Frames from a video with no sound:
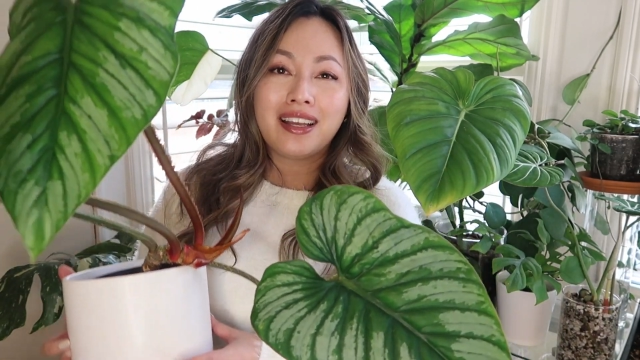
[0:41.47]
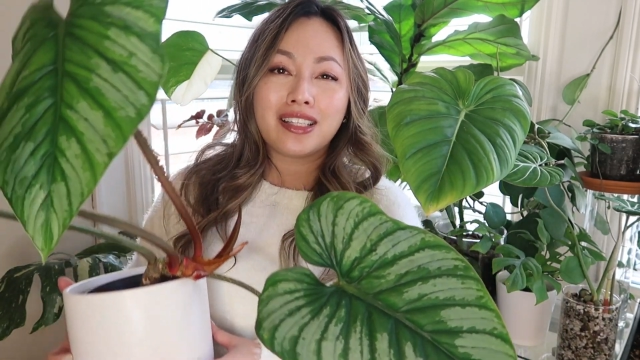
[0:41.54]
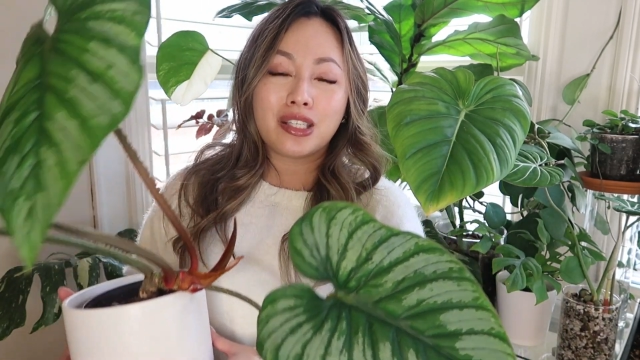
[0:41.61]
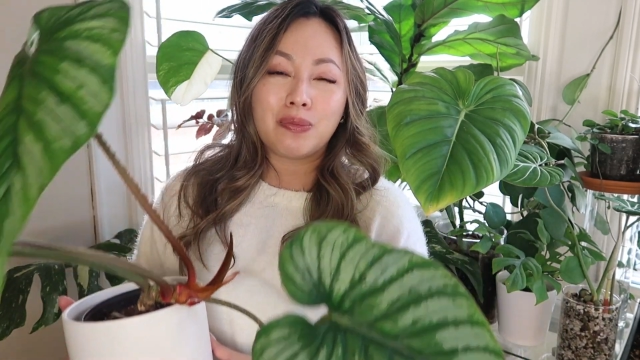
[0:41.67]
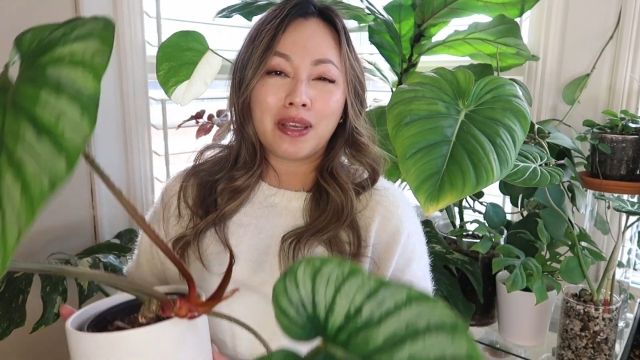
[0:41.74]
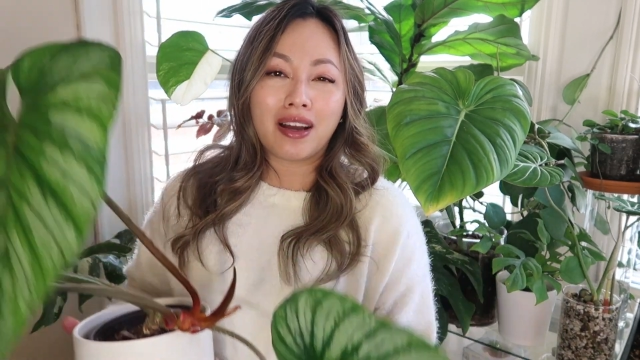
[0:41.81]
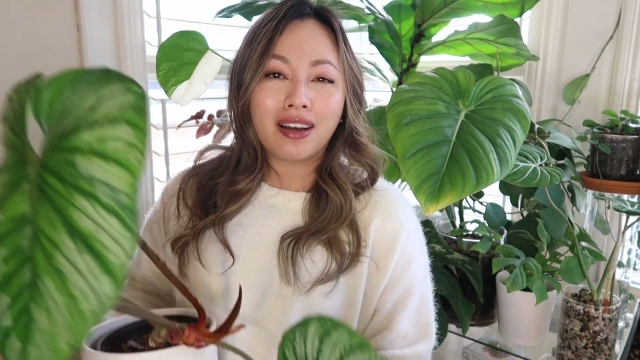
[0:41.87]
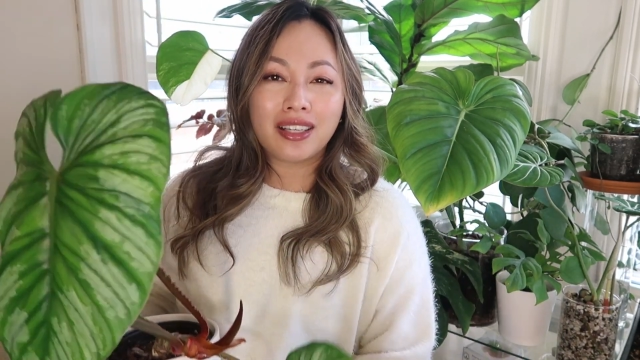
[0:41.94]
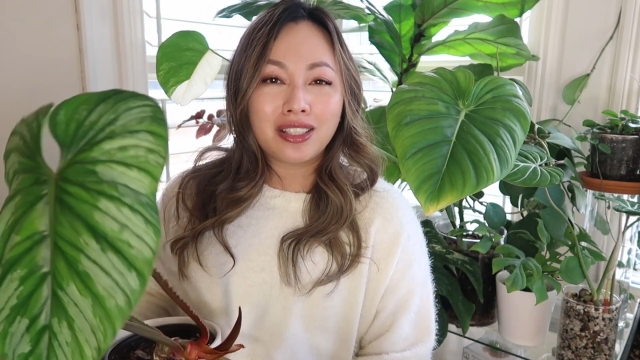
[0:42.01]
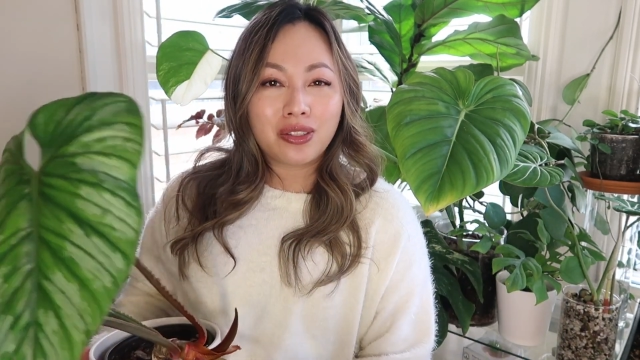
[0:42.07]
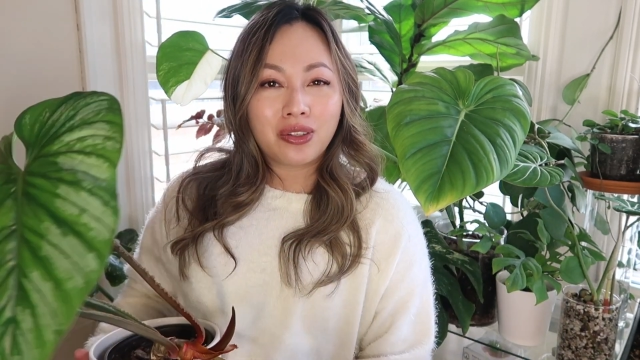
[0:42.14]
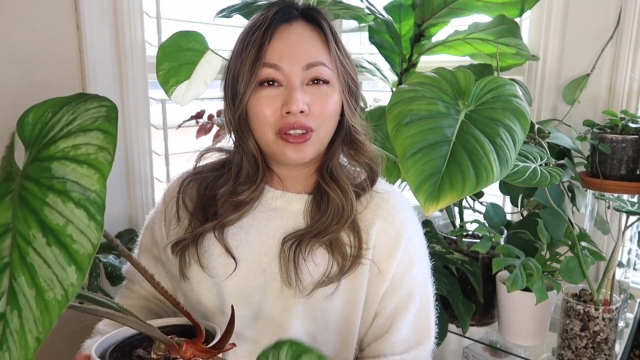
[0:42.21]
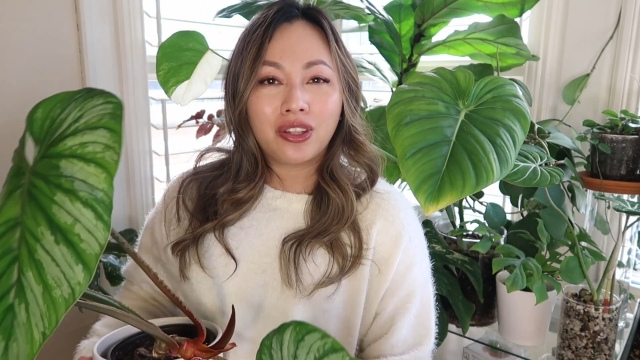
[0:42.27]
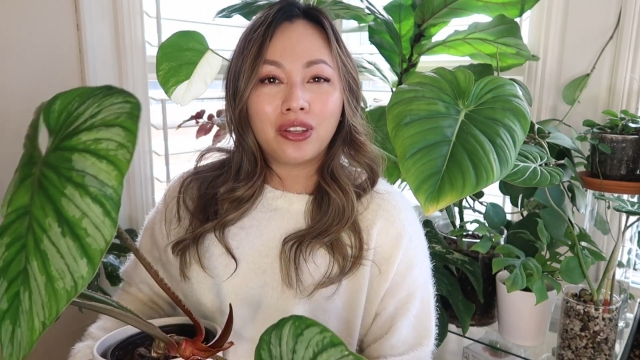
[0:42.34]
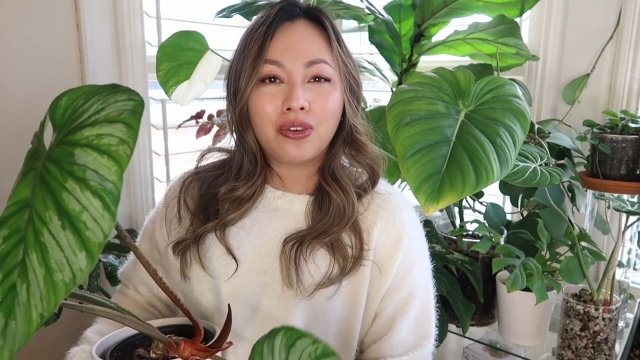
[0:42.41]
To be honest
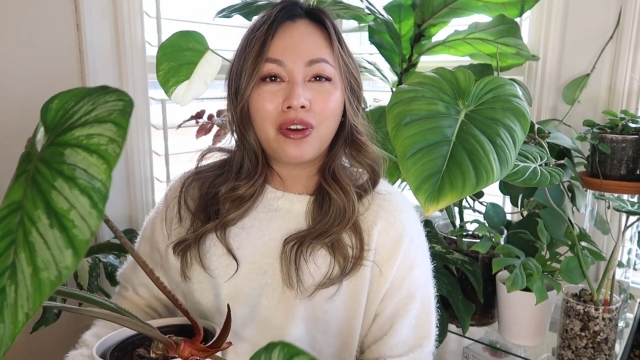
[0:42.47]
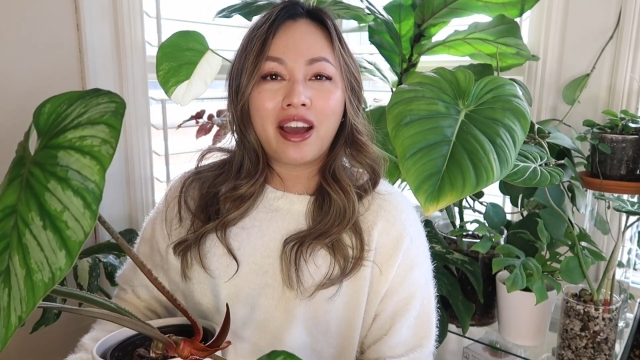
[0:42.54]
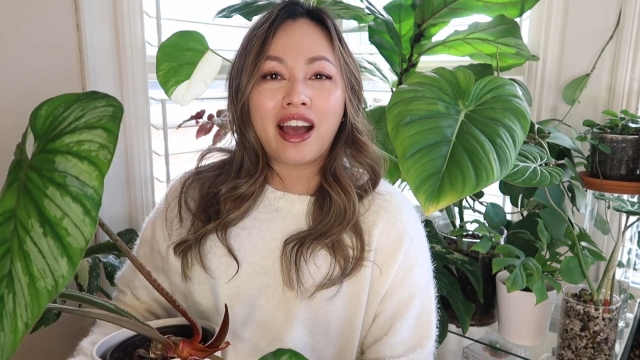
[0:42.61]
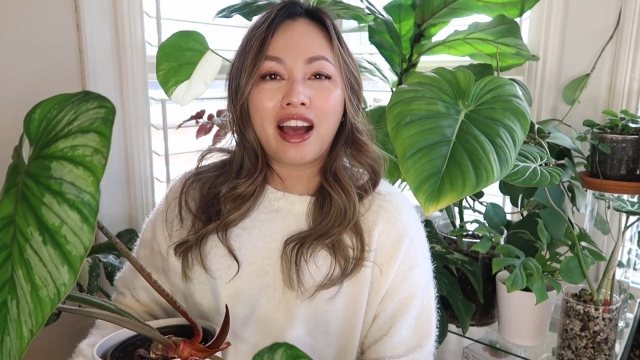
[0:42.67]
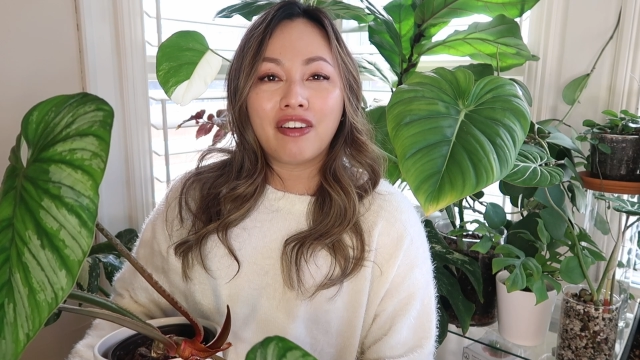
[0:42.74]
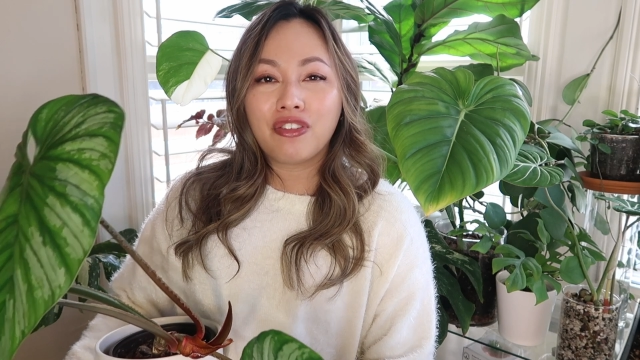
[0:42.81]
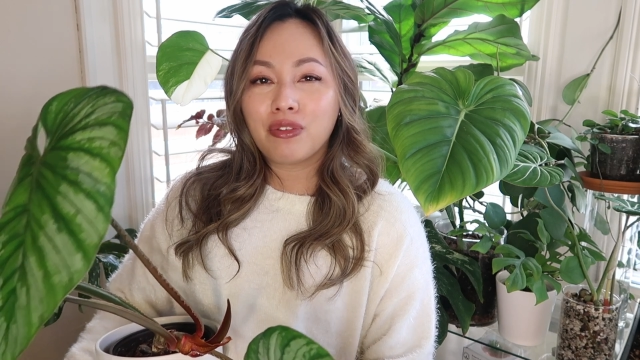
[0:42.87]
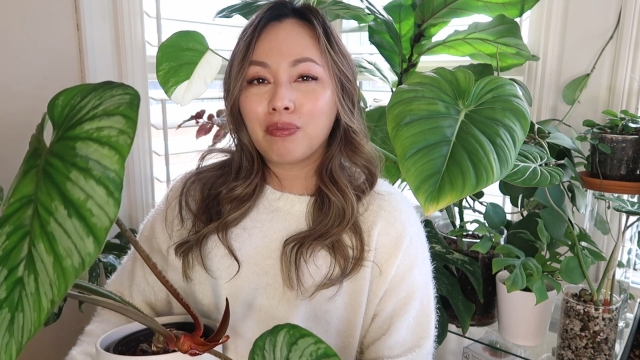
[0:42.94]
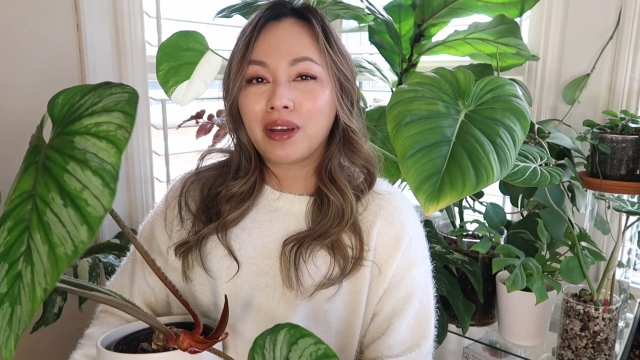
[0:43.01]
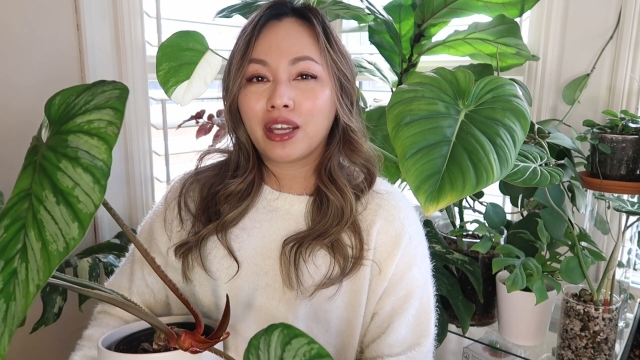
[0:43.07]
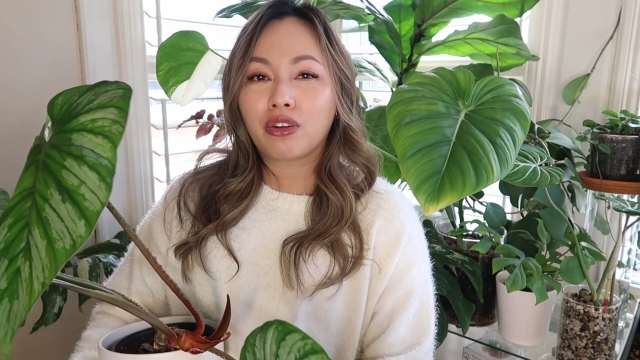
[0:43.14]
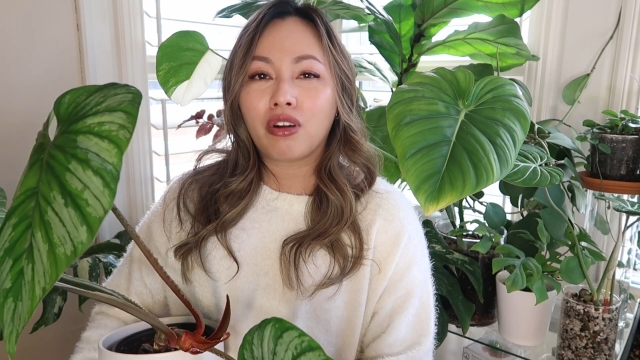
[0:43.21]
with you, half of my